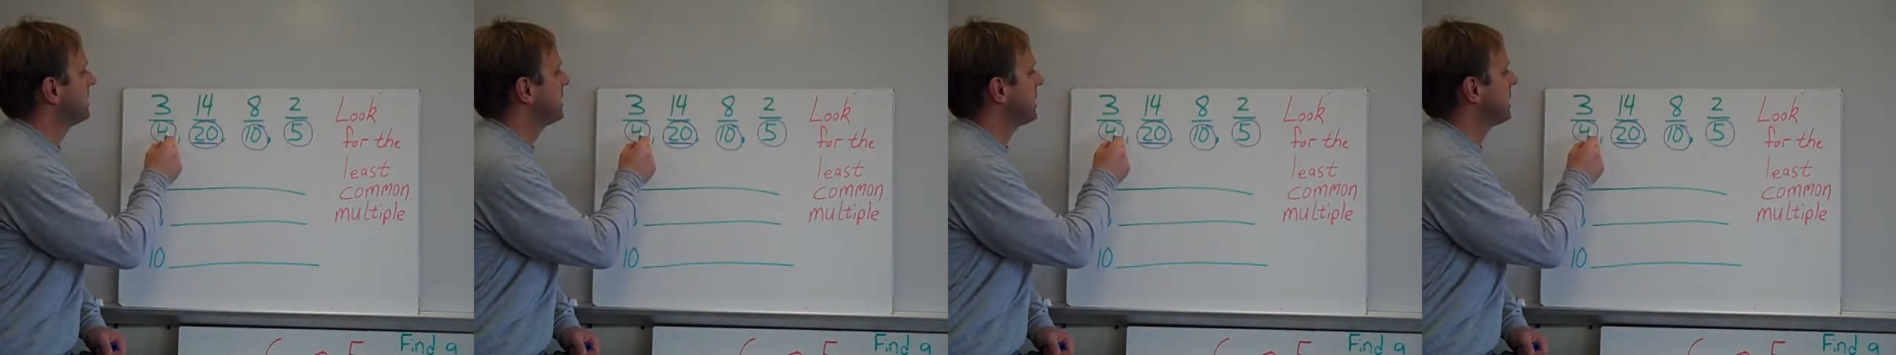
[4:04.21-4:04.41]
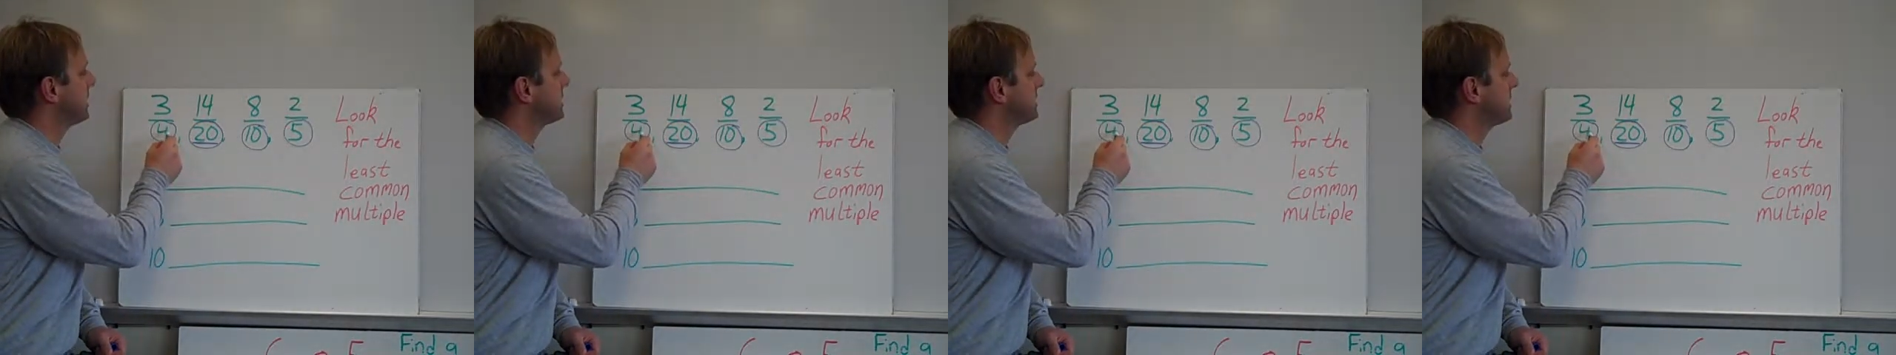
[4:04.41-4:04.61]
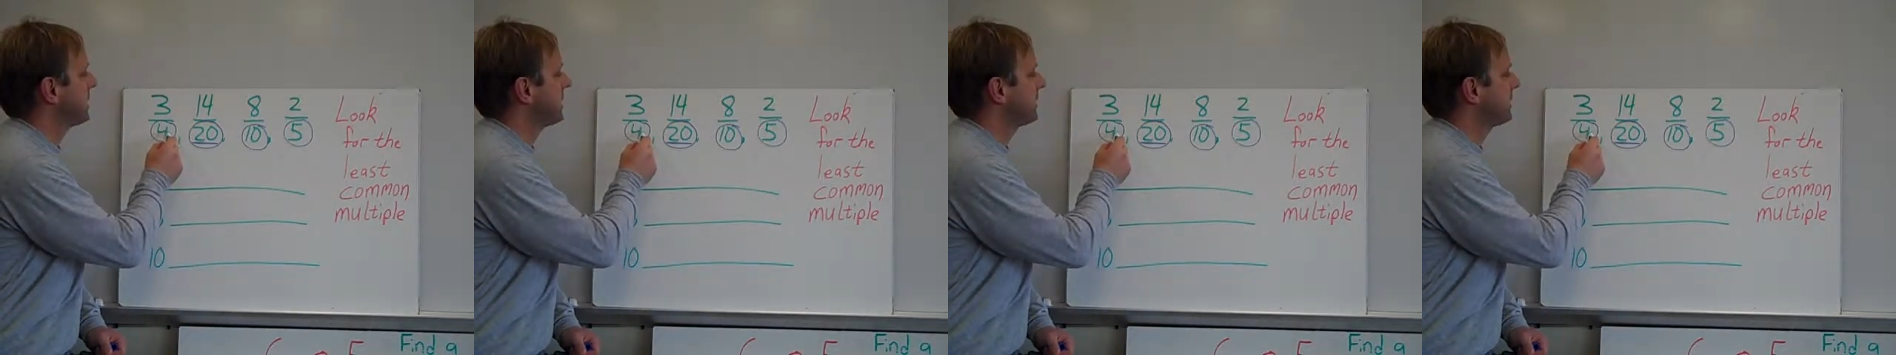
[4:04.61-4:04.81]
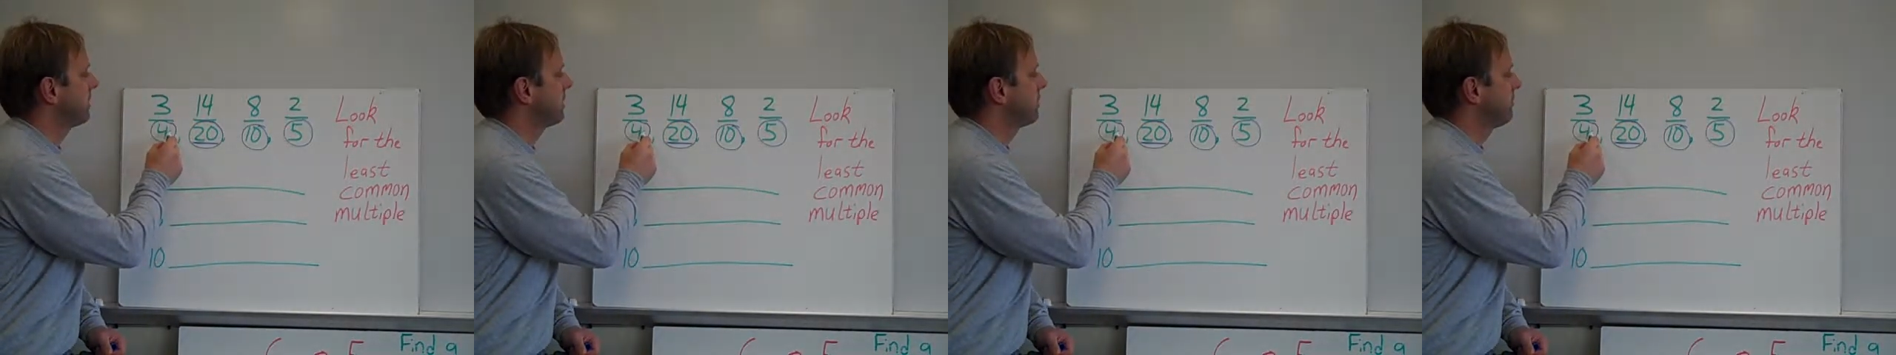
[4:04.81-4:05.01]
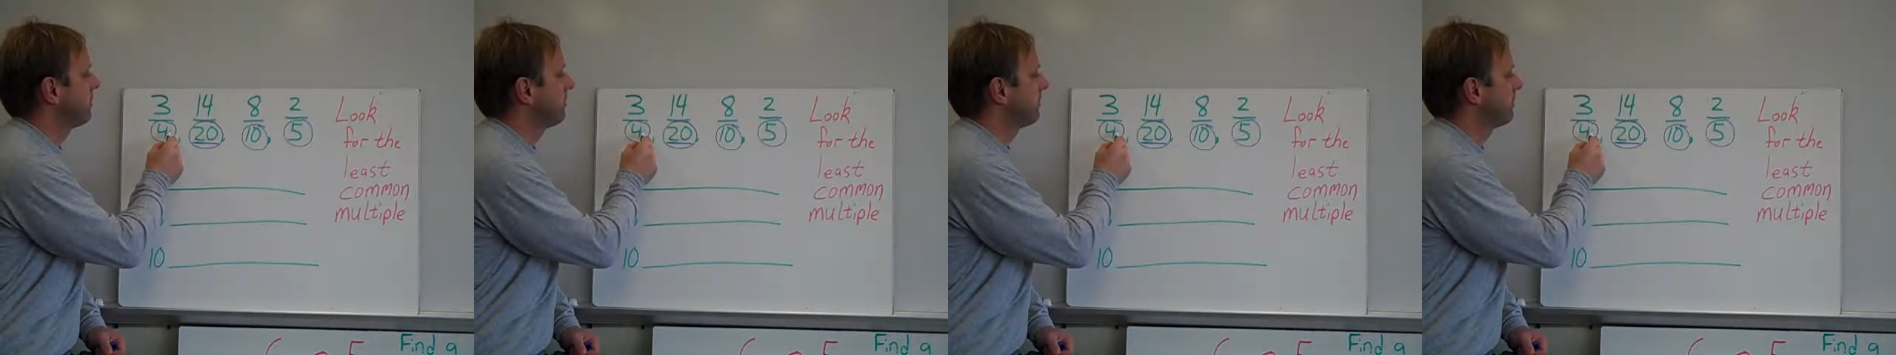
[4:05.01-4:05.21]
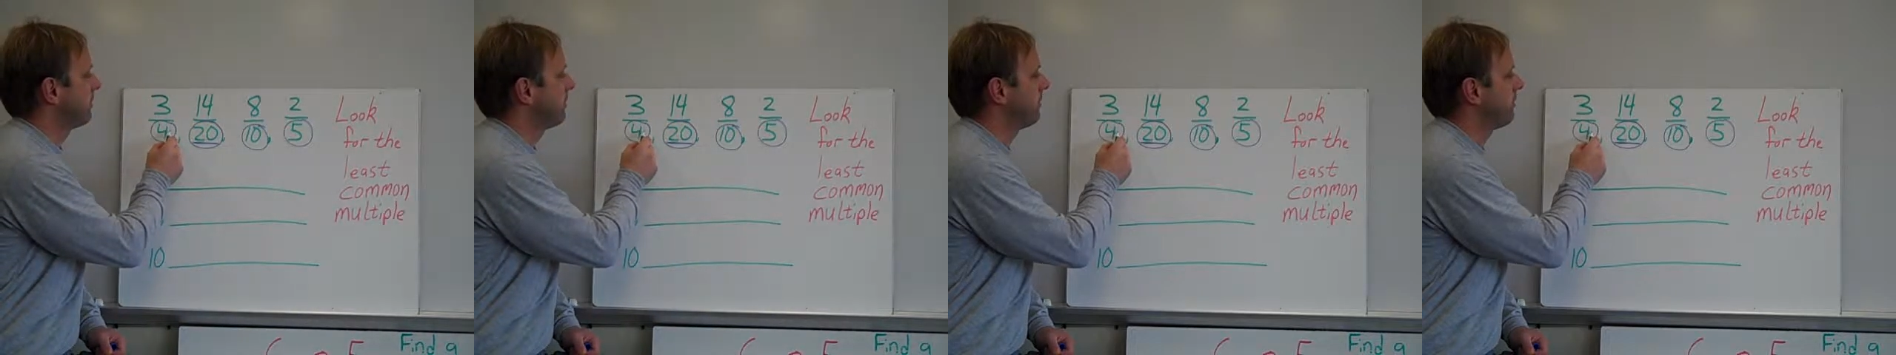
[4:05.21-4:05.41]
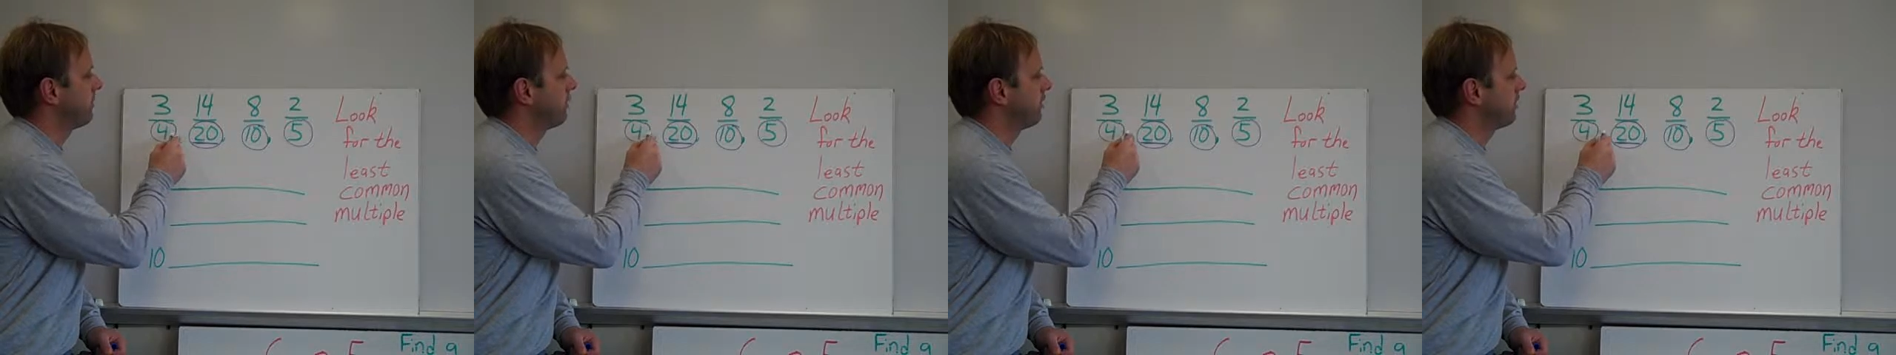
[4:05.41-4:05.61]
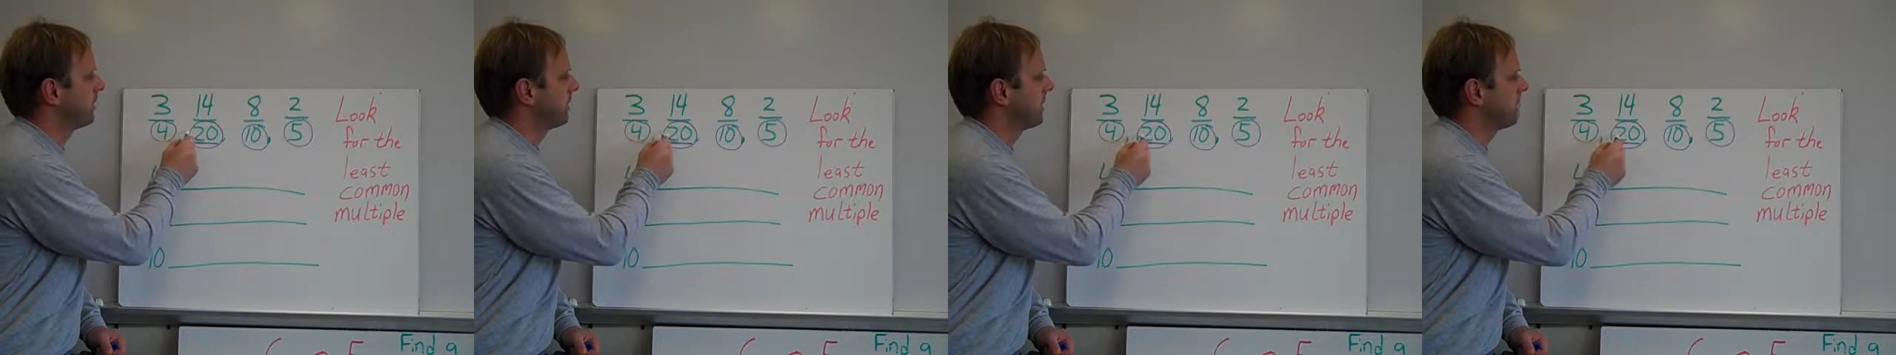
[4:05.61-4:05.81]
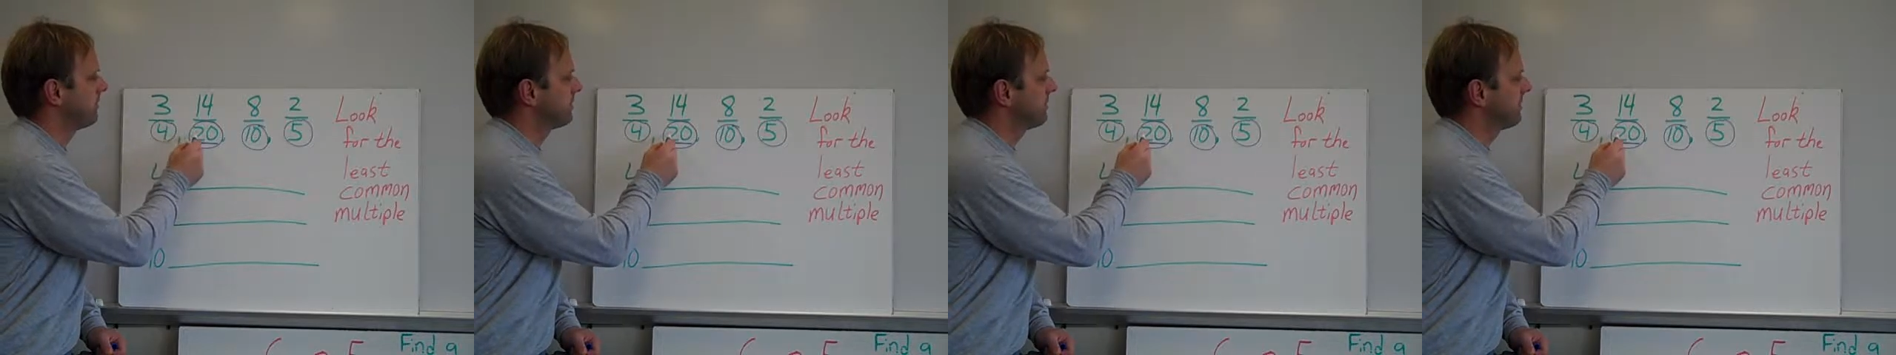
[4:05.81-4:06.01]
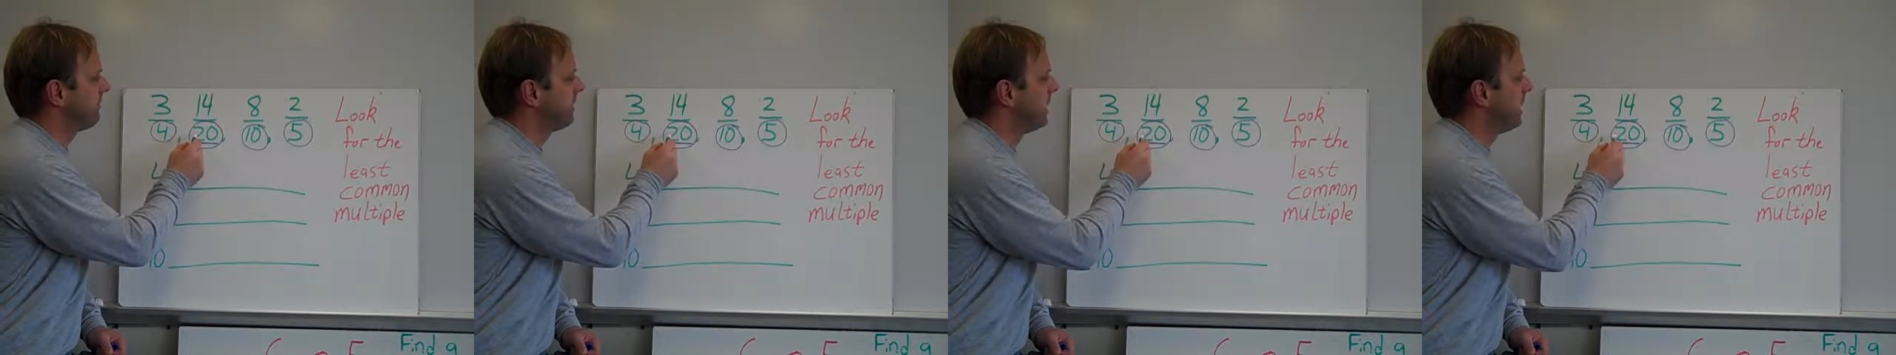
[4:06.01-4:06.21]
yes, I can multiply 4
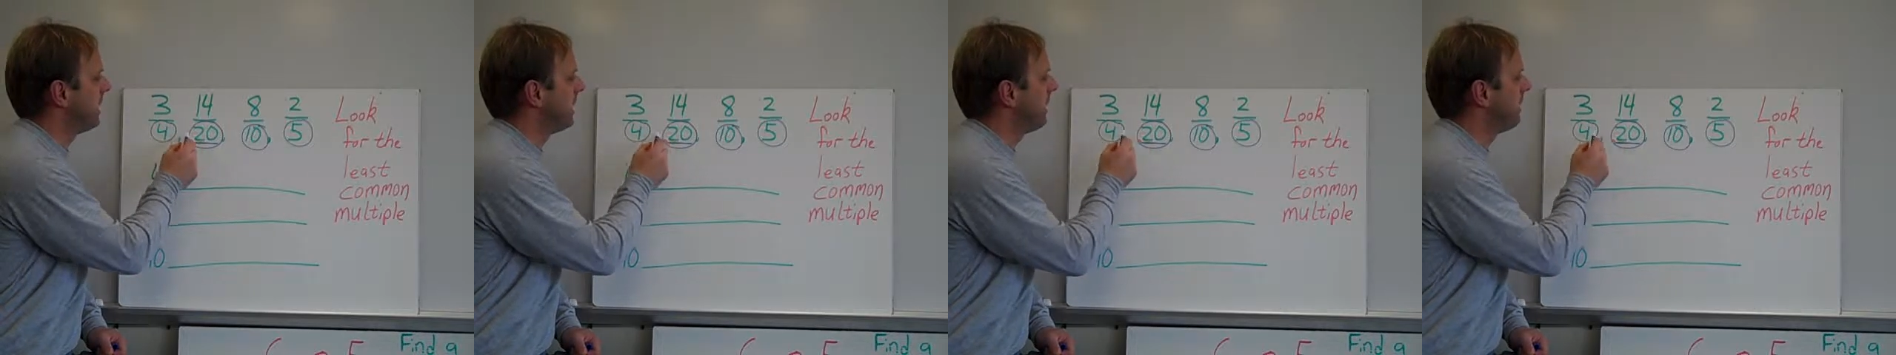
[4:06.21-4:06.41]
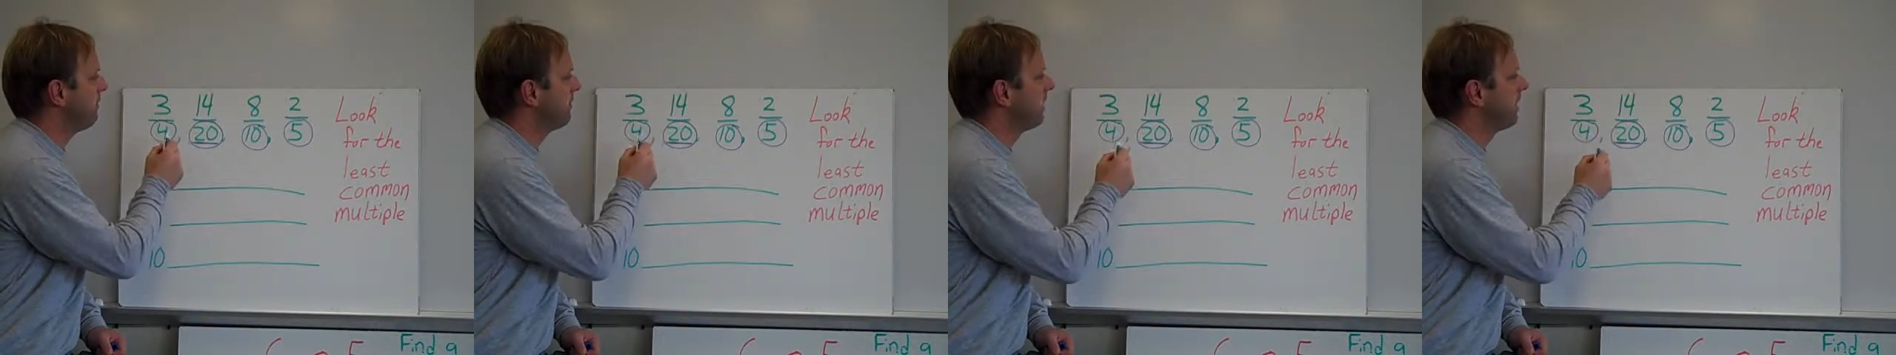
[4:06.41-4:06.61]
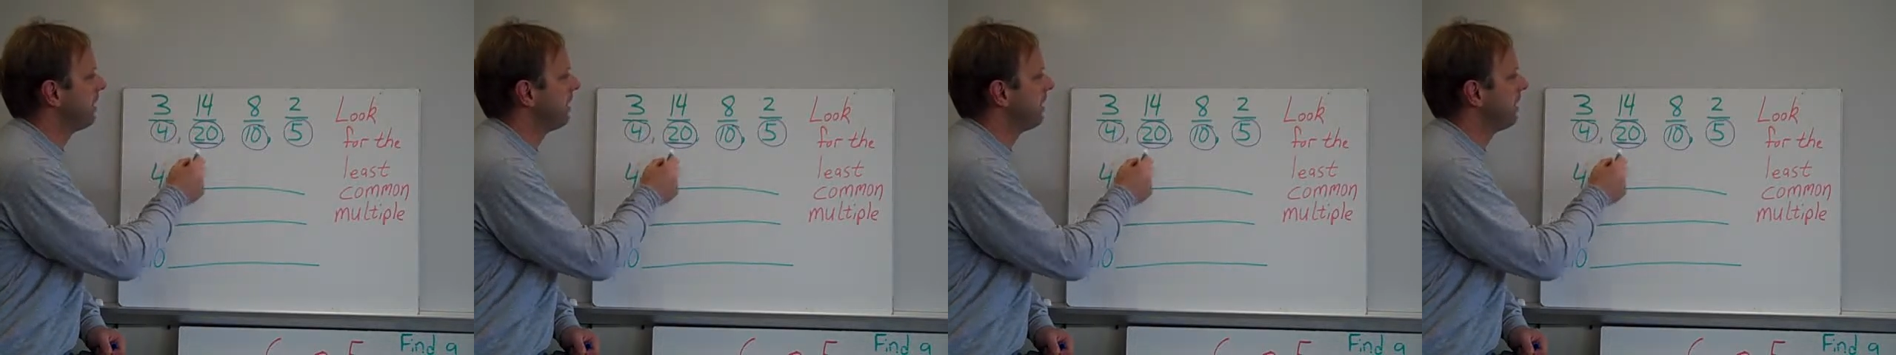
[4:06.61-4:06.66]
times 5,